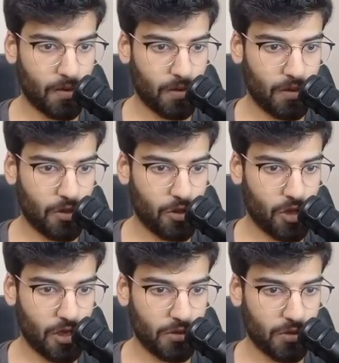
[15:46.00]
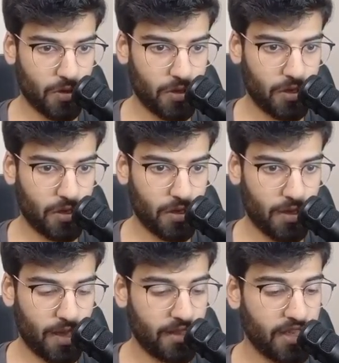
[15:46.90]
the JSON,
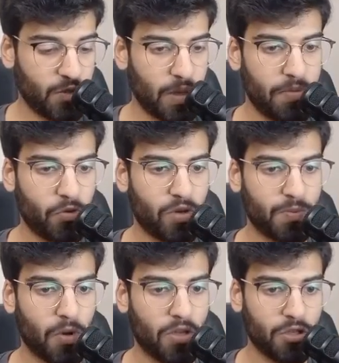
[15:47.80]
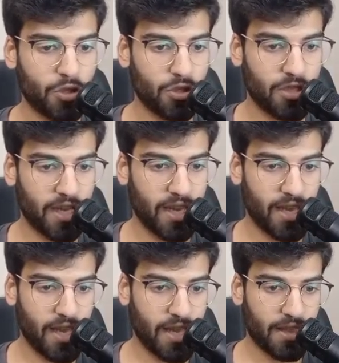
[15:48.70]
and this webhook response should say
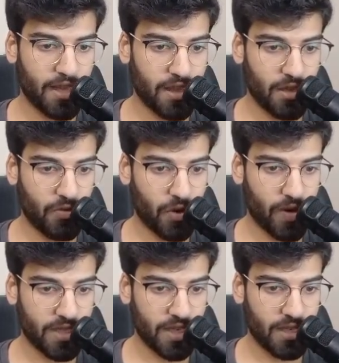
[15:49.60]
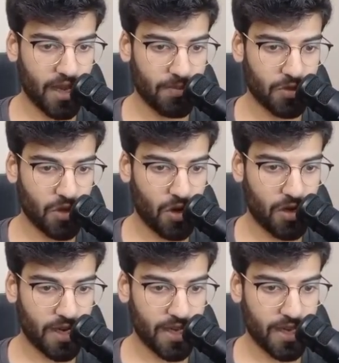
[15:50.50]
that the requested time
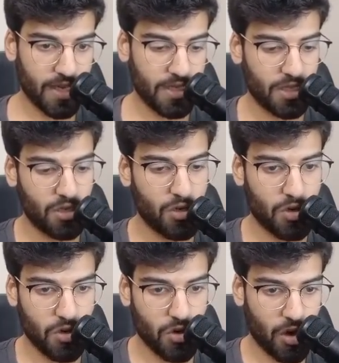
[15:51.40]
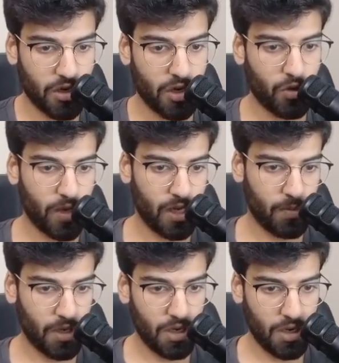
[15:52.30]
slot is not
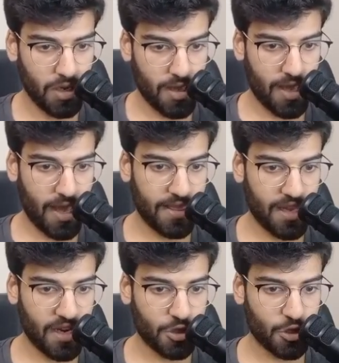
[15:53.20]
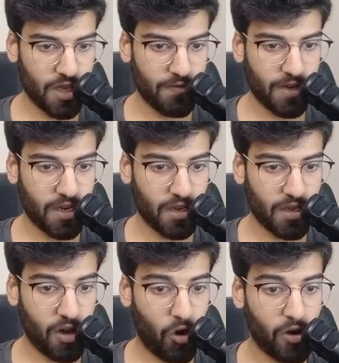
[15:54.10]
available, and then it should give it
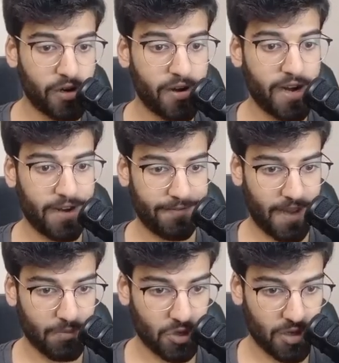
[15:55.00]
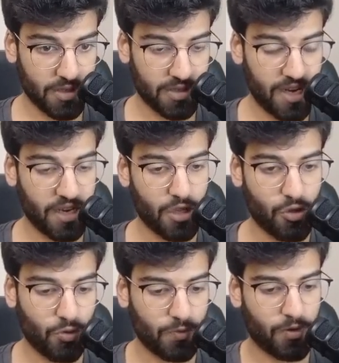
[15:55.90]
alternative time slots that it can
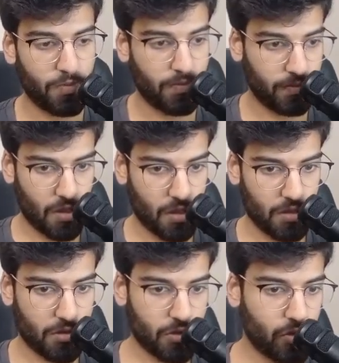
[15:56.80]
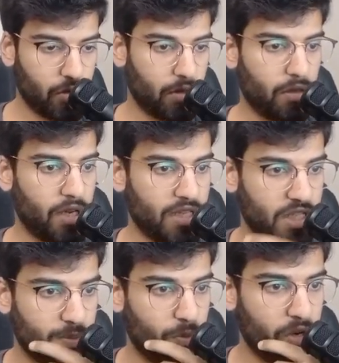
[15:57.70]
choose from. So let's
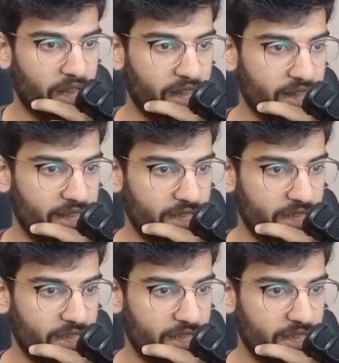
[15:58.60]
just put in these